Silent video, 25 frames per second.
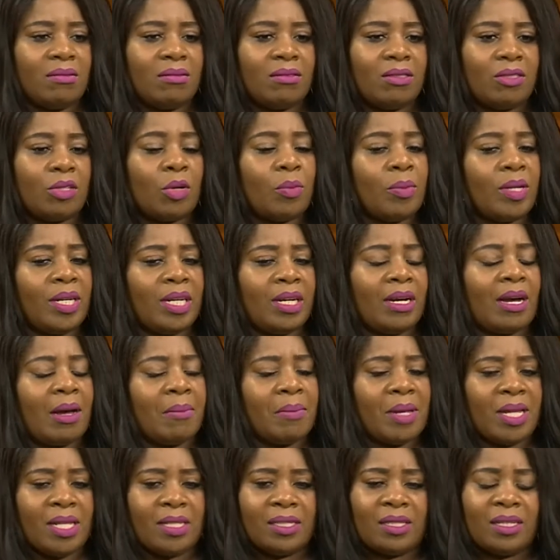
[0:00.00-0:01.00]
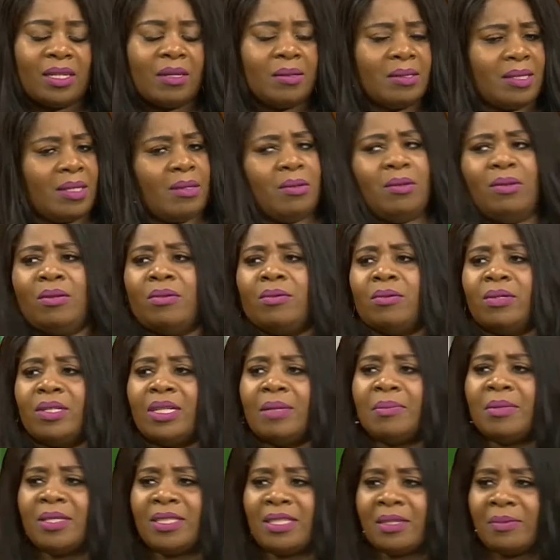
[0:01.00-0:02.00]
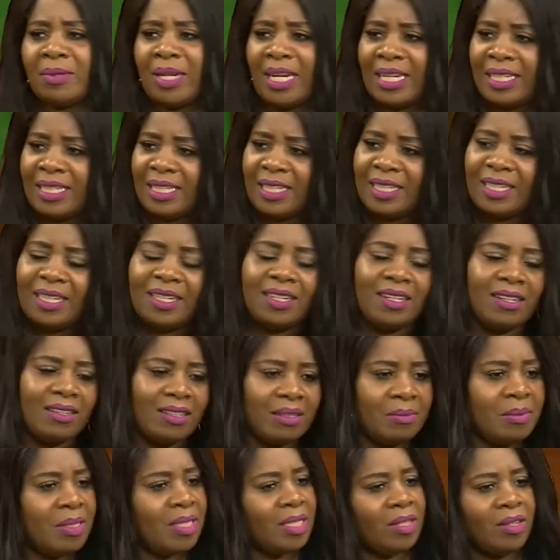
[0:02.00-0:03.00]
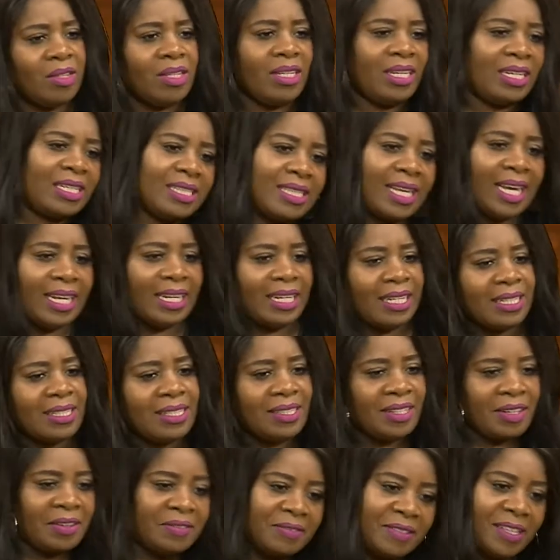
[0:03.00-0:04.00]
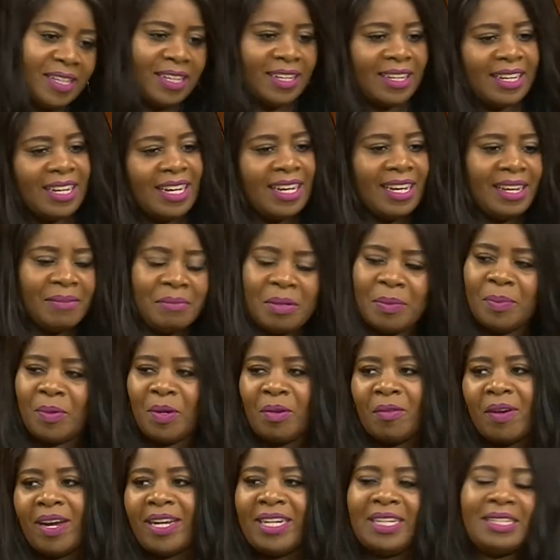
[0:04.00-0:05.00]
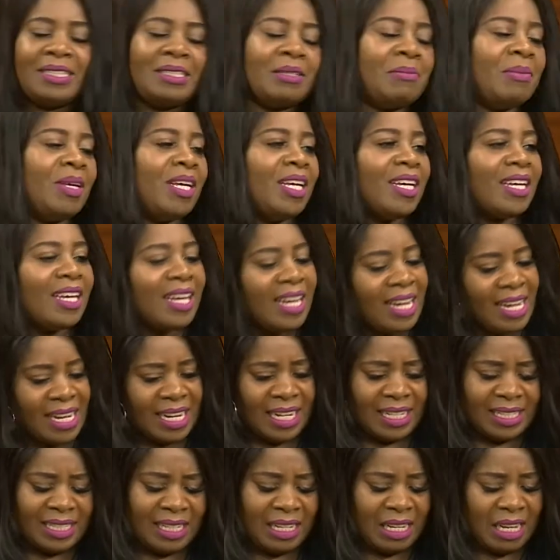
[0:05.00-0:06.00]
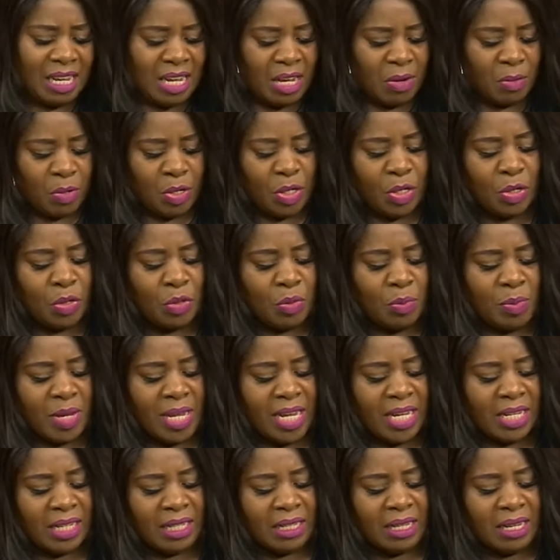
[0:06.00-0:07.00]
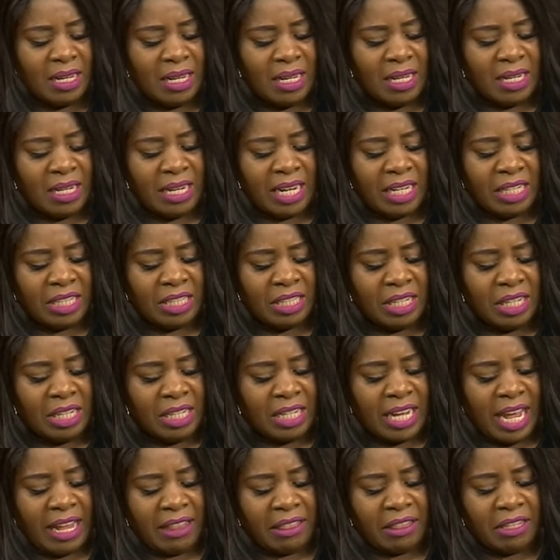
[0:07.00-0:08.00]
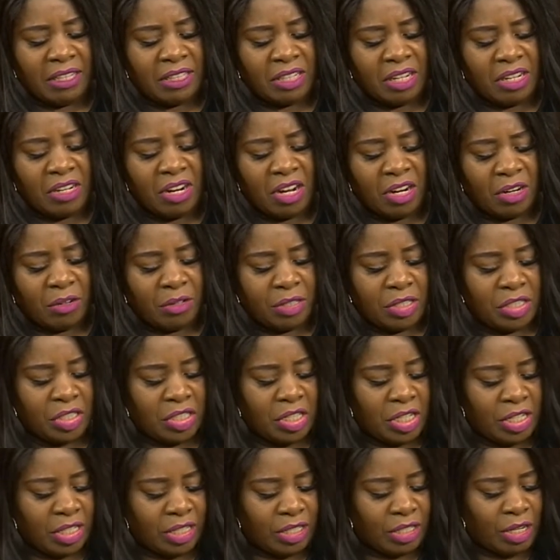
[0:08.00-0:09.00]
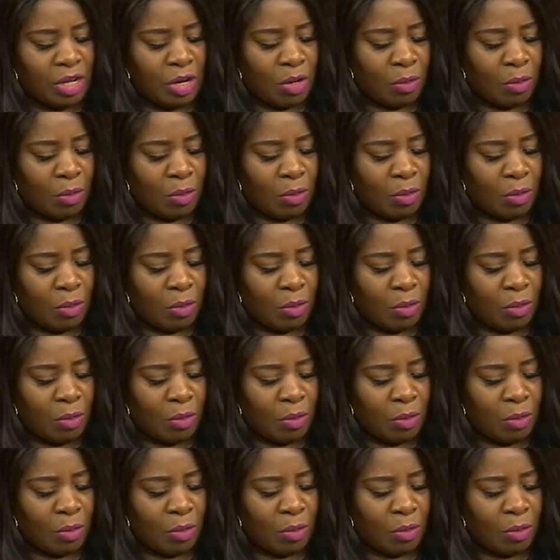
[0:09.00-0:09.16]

so many comments, and I was like, "Oh, let me see what I did here. Let me see all the exciting stuff that people are writing to me." And I see, "What do you mean Niger Catholics are not Christians?